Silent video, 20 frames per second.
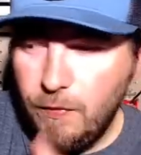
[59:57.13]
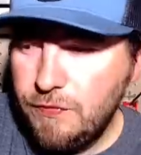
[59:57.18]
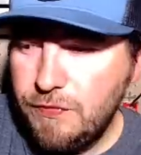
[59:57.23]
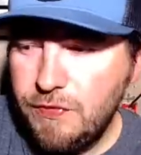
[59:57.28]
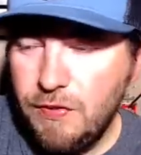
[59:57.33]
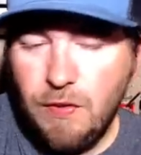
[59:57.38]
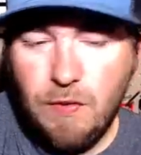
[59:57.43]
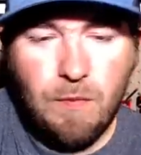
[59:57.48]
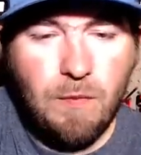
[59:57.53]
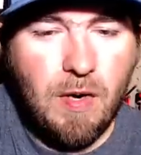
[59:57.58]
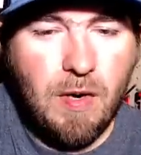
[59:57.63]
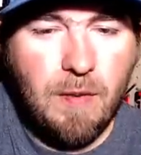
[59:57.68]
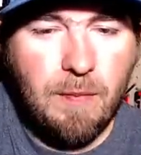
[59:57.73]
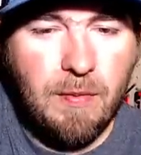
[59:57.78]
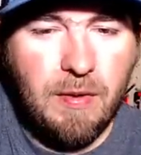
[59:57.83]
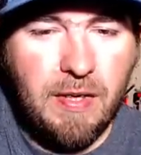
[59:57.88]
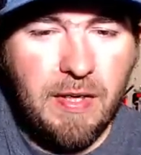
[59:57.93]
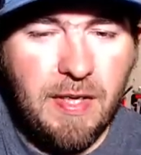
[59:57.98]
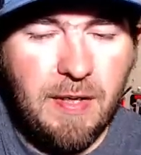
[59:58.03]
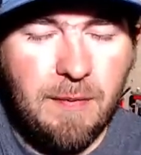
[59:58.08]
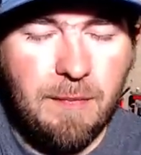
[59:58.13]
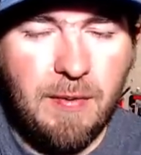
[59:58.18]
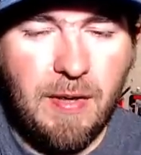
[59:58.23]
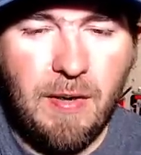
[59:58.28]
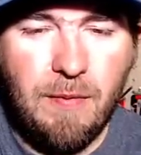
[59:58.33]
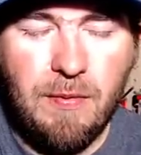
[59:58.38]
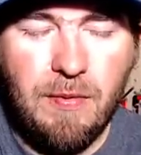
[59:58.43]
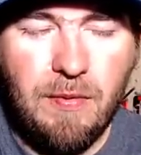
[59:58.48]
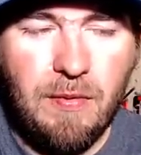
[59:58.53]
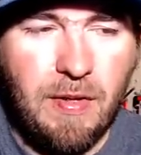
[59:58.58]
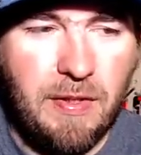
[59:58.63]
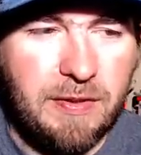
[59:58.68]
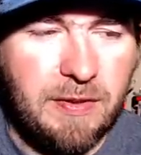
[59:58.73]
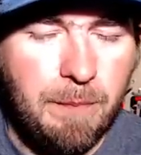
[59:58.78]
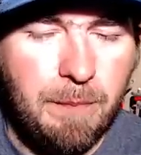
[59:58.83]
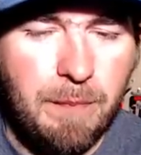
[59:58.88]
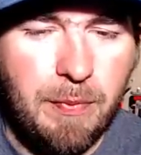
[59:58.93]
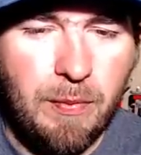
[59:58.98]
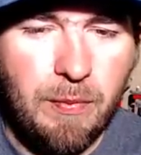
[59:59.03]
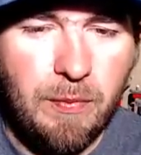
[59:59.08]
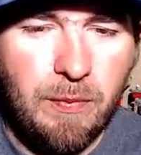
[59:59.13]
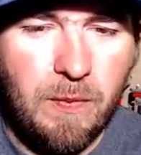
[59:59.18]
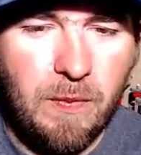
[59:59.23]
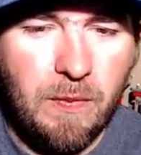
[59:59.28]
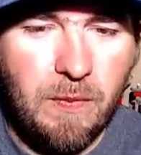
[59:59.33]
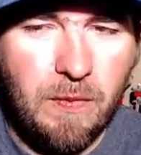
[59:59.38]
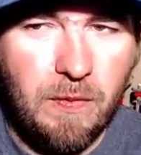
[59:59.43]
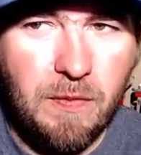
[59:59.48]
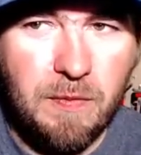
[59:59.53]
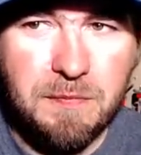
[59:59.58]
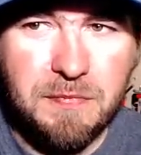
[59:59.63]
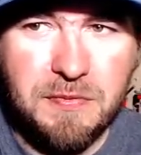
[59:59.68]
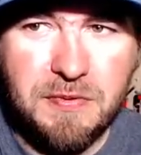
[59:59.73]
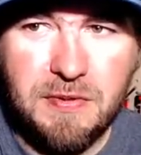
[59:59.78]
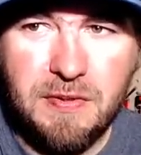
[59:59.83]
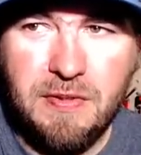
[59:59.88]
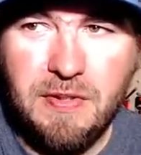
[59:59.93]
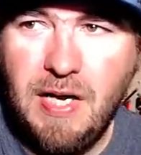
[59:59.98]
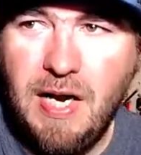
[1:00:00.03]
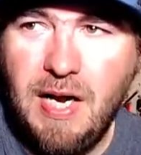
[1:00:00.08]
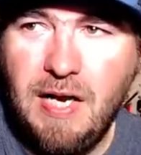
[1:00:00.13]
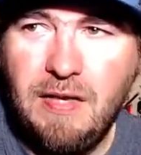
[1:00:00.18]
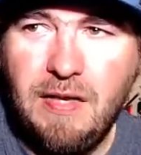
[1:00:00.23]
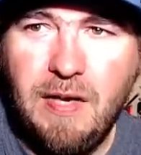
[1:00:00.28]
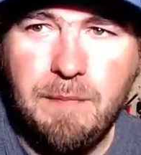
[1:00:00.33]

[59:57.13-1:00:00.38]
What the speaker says: on a wobblehead, but I will like the bullworms, and I like